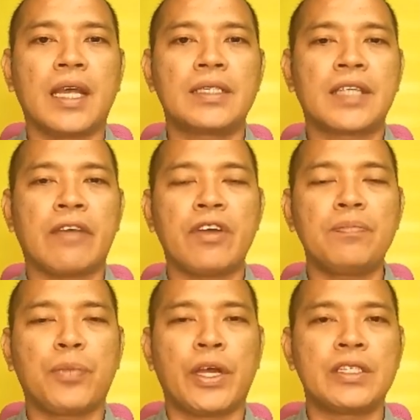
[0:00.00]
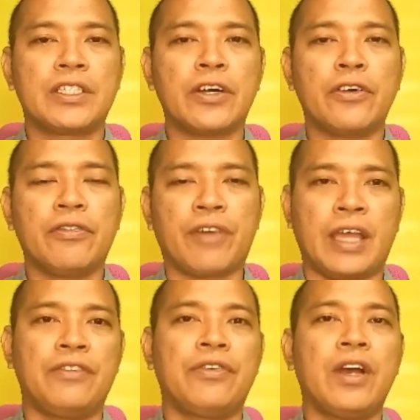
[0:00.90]

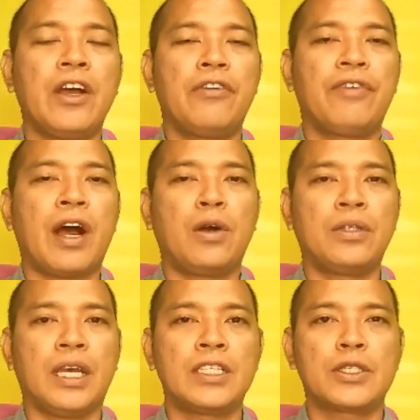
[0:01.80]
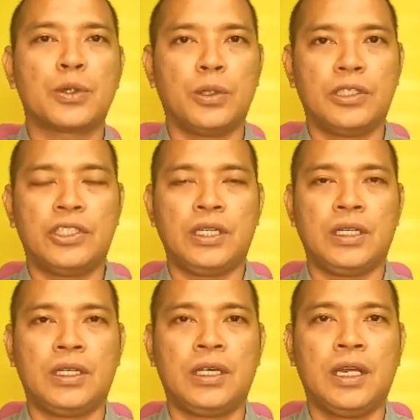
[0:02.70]
7.05 found in Schoology.
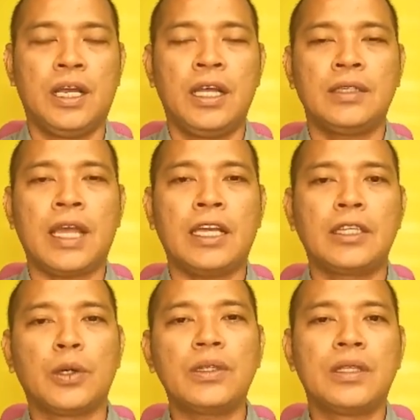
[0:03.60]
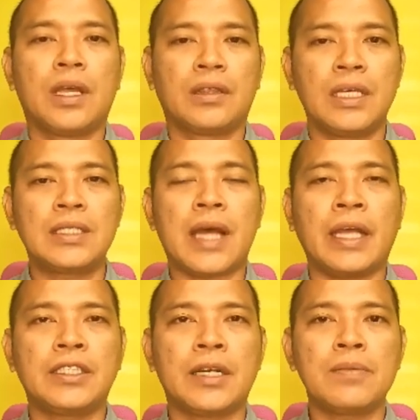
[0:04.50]
Take note that these
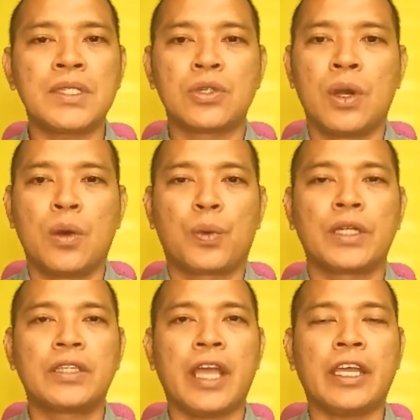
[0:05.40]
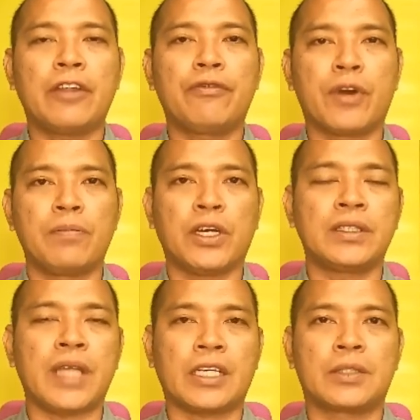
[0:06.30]
items were taken from your
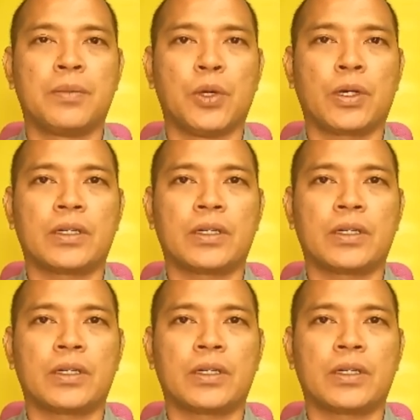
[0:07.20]
textbook.